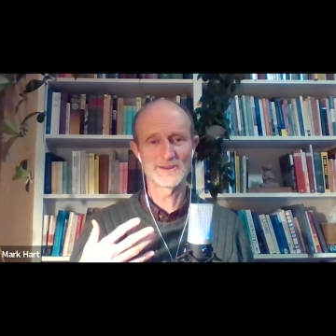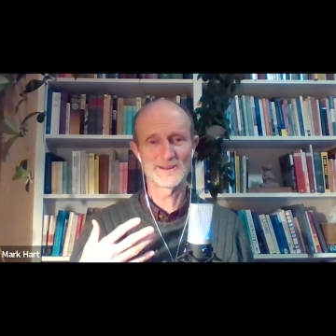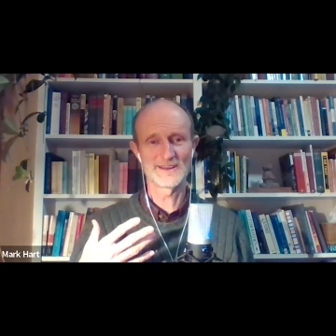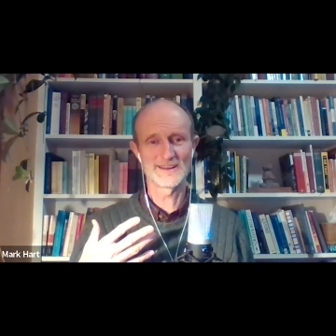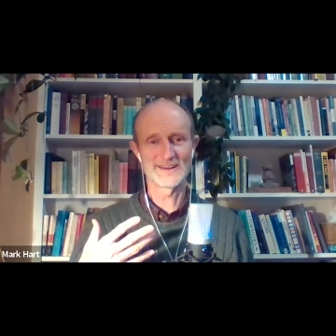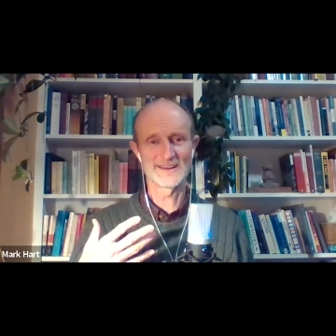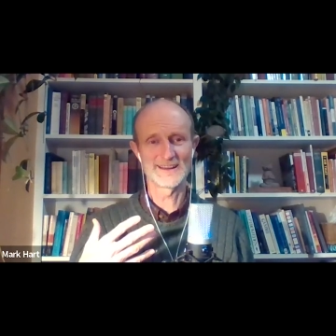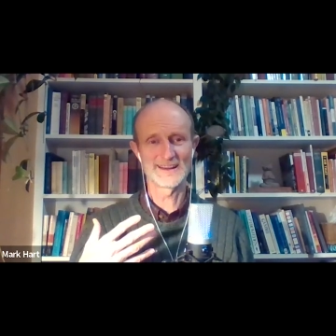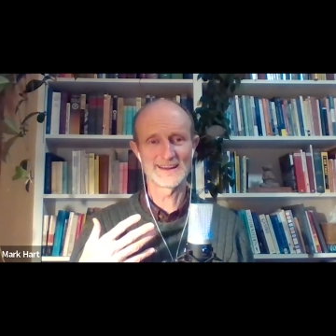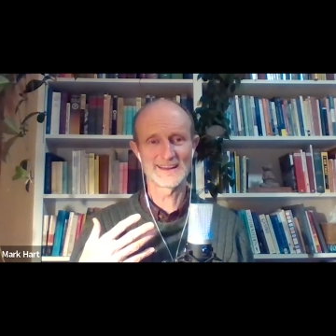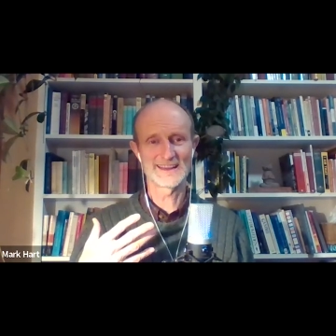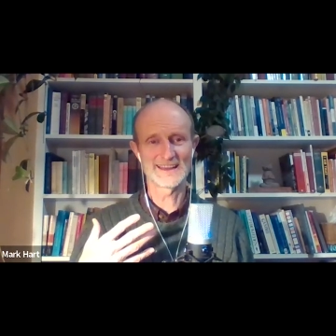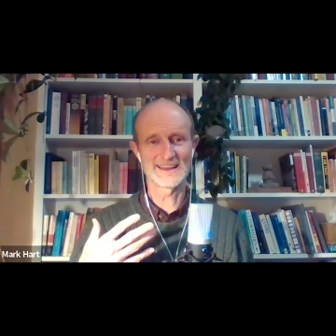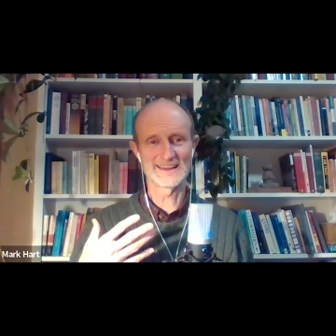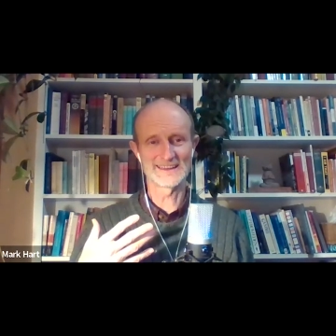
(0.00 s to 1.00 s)
and
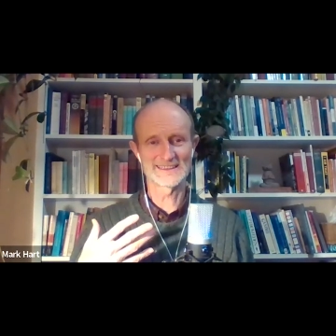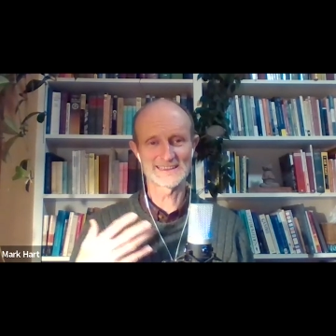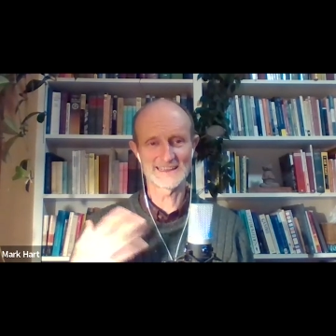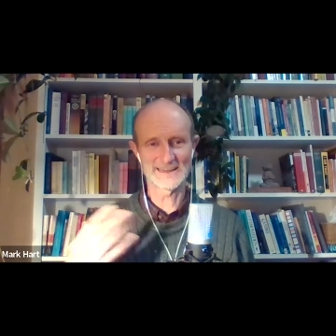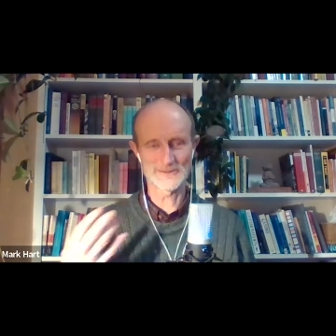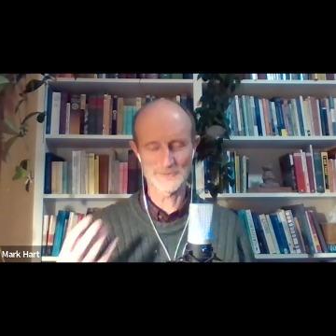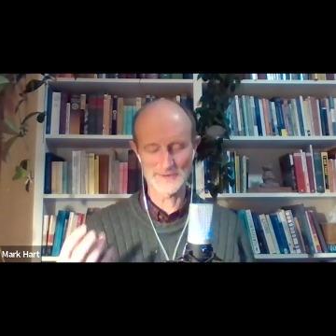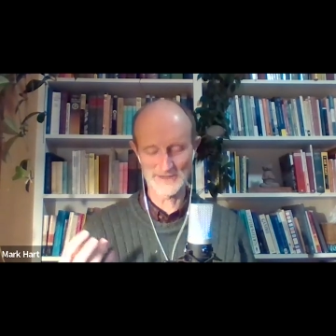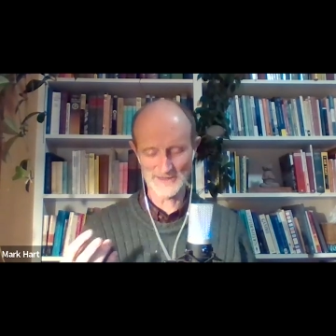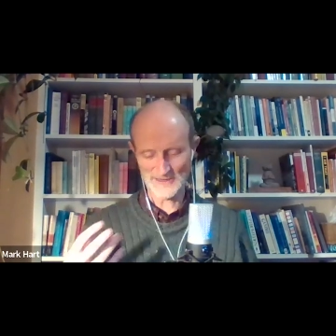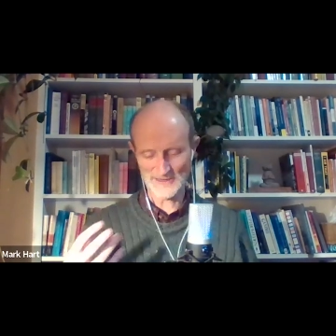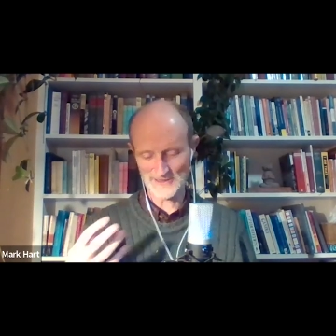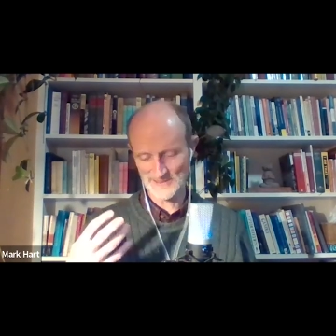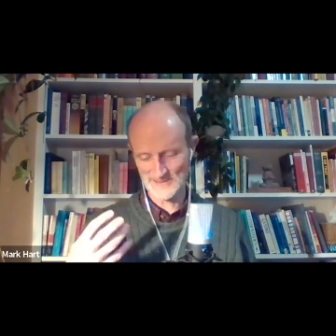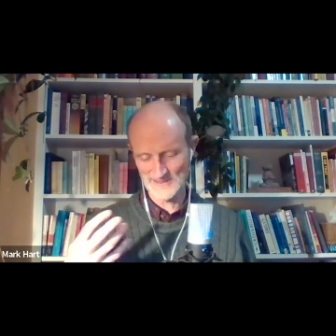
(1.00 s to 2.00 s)
again, it's like we
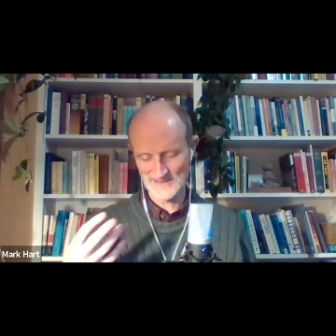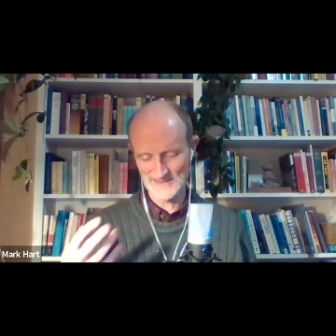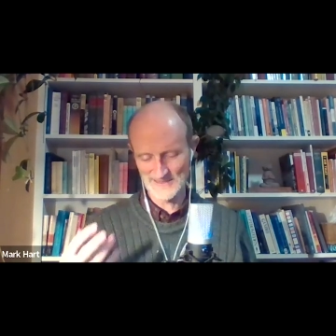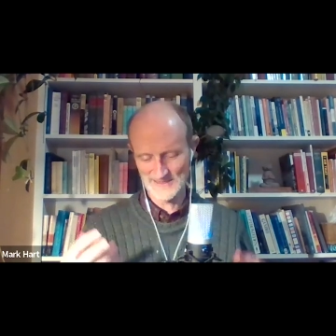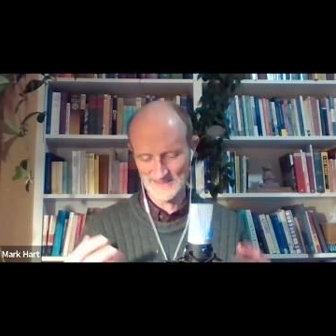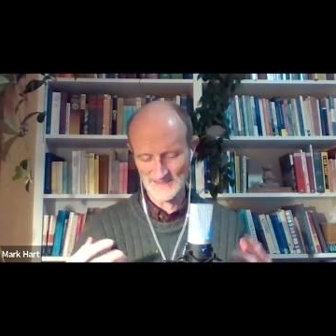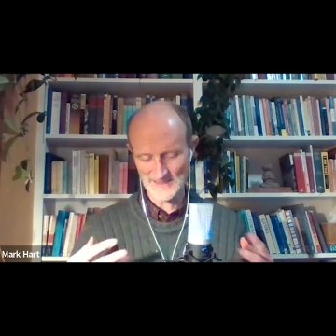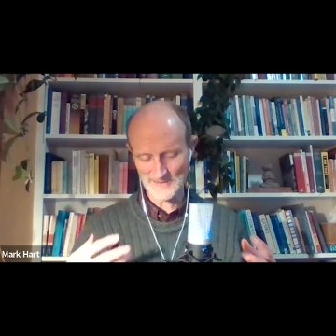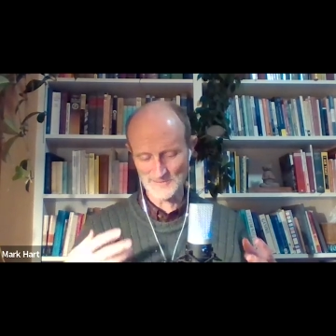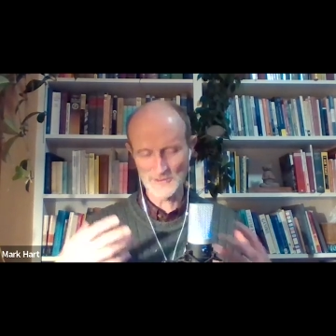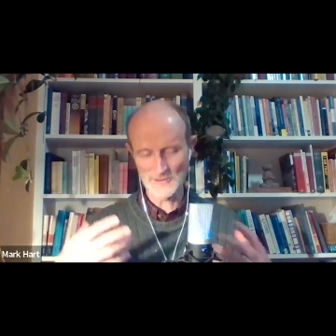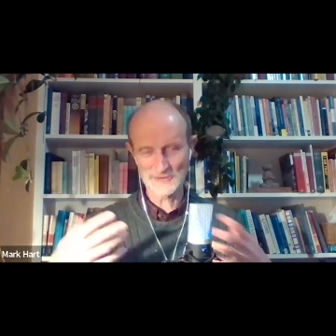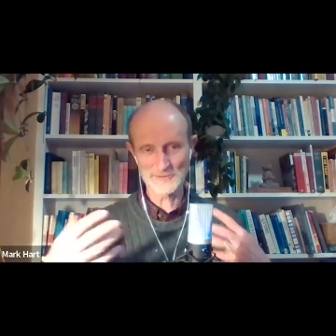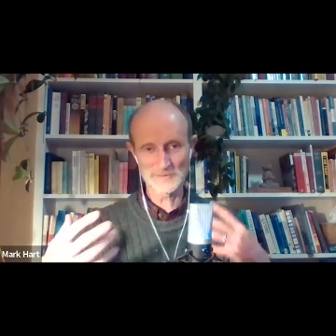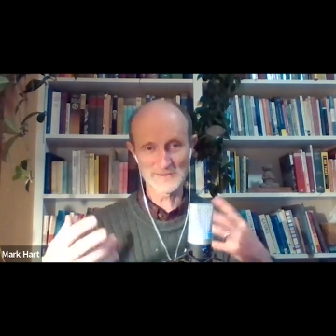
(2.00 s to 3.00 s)
are
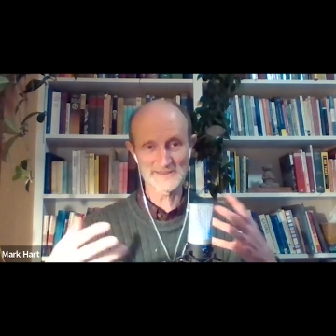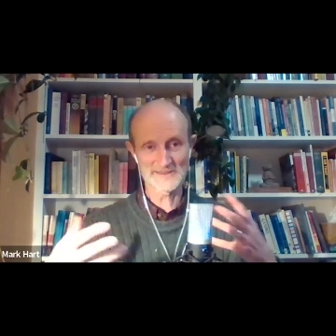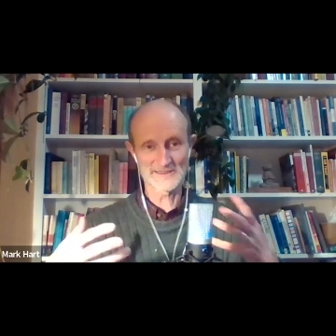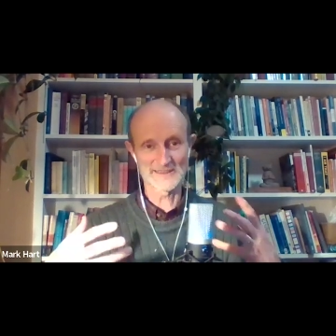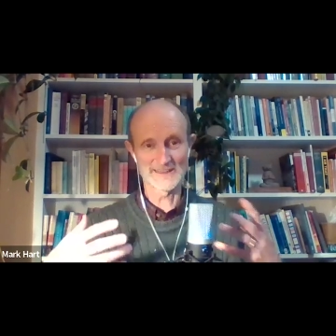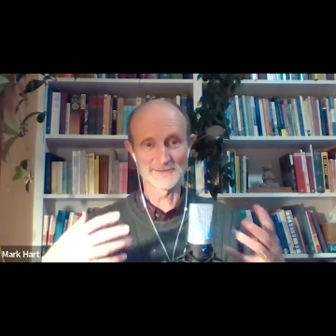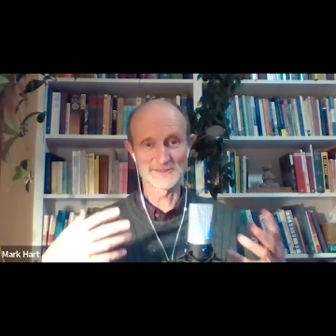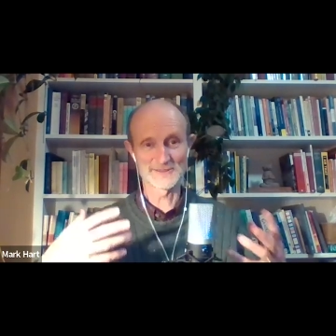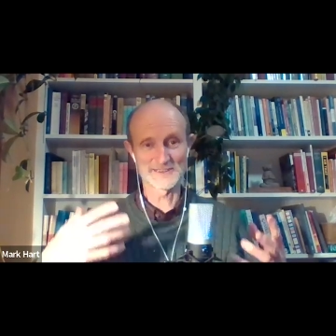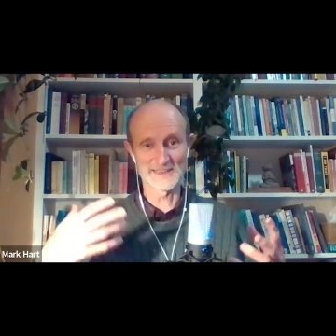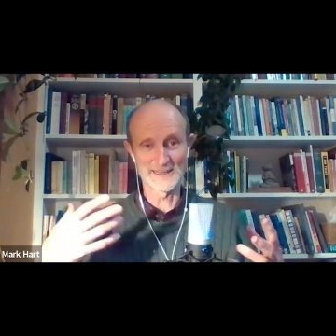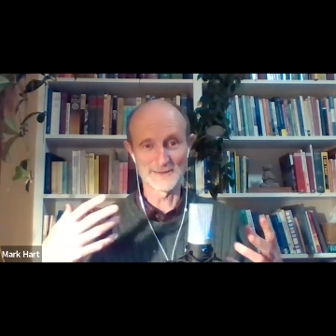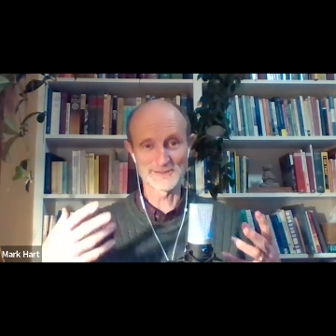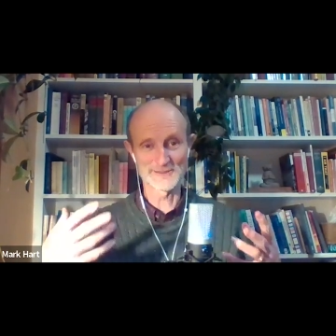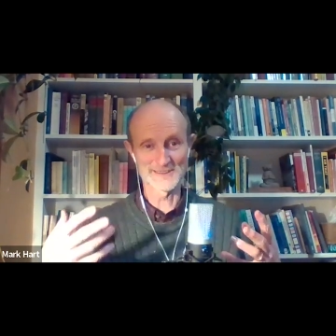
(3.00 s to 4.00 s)
multiplicity of
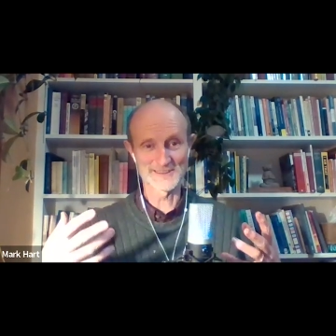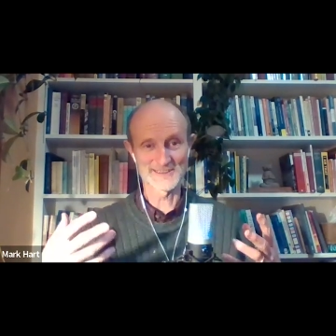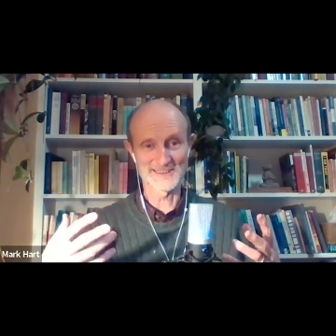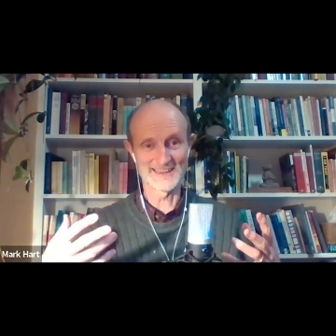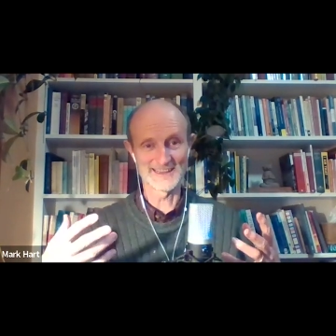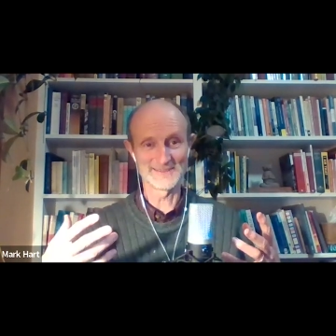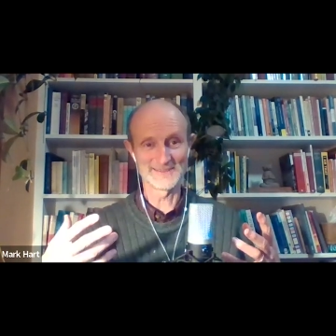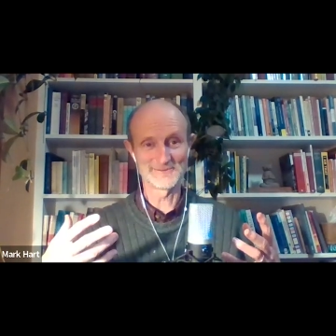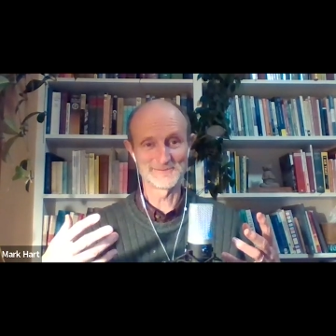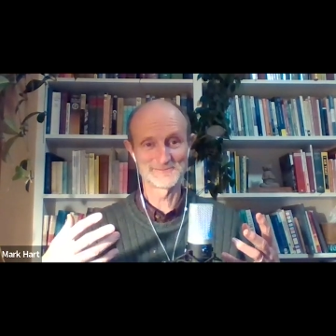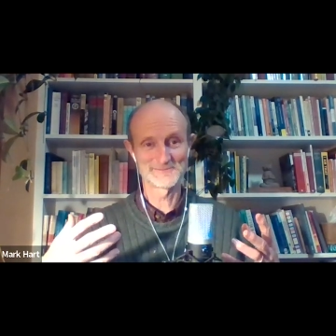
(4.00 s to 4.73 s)
selves inside.